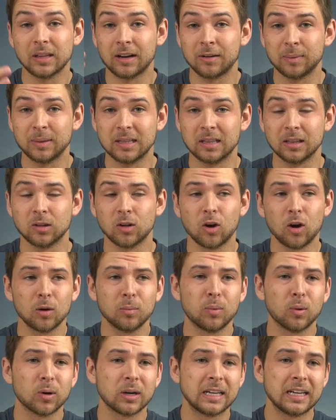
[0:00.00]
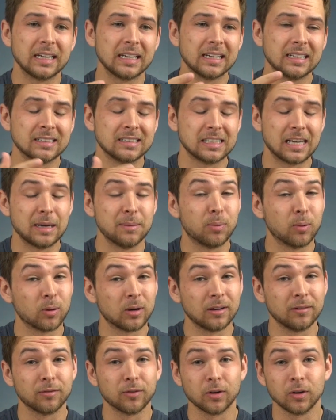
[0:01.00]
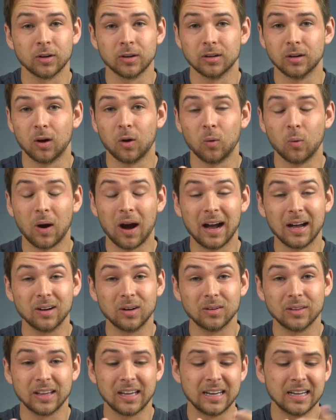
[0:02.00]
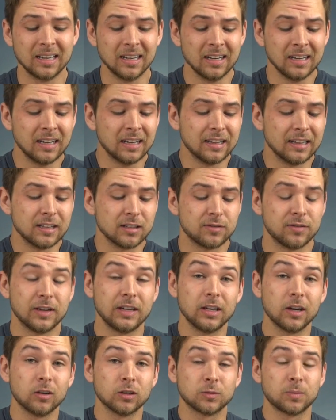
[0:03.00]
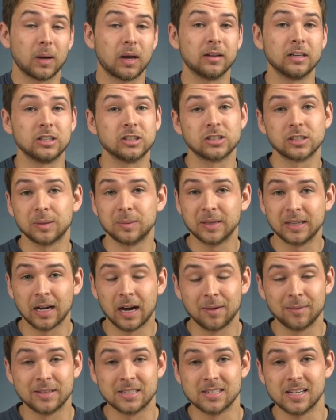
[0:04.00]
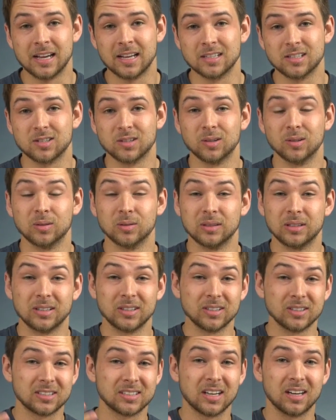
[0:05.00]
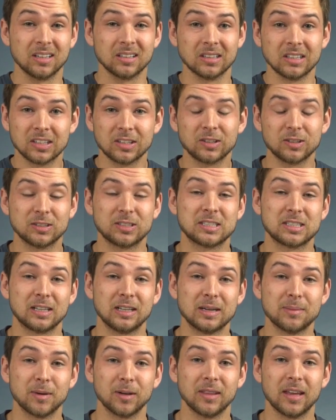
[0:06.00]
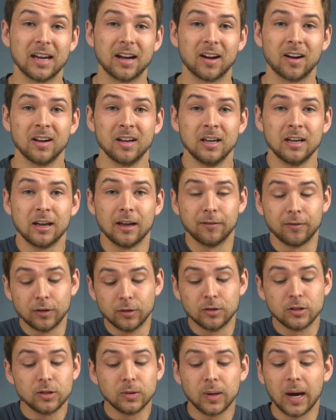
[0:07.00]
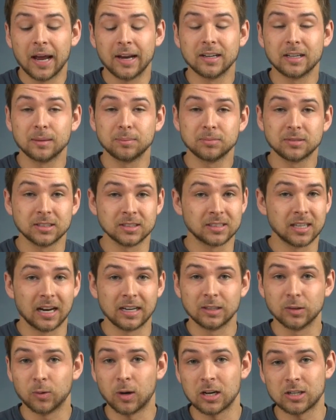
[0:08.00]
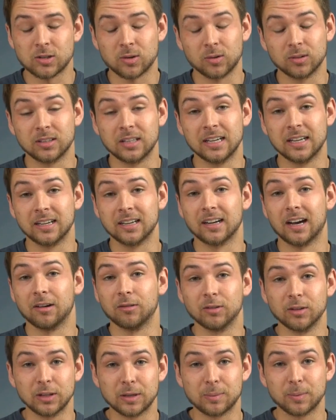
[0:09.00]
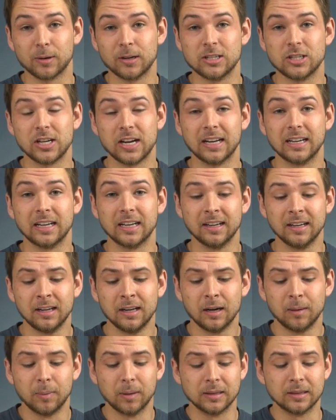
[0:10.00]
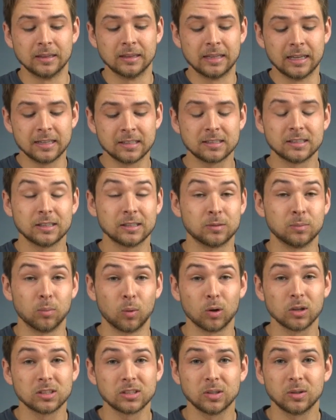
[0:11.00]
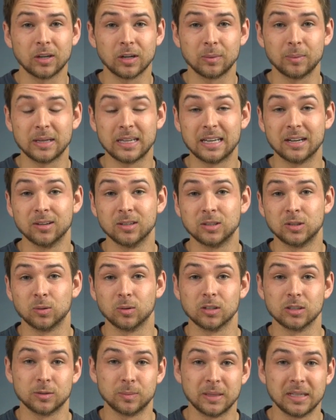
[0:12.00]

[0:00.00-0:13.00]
that have been longboarding and skateboarding for a while, then this video is probably just gonna be common sense. So there's a little disclaimer there. If you do end up deciding to watch the whole thing, I really appreciate it. But this is more so gonna be geared towards